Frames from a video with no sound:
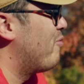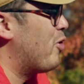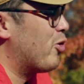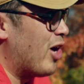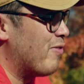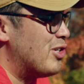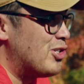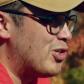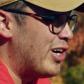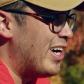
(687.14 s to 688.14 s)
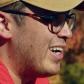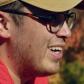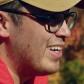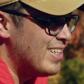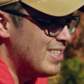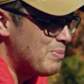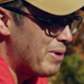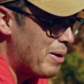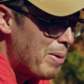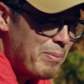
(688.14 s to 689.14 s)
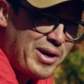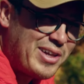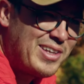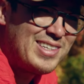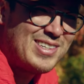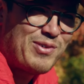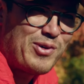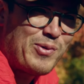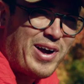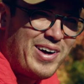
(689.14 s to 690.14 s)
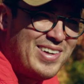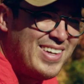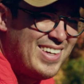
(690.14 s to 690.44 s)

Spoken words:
photograph this tree. It's been on my bucket list for a while.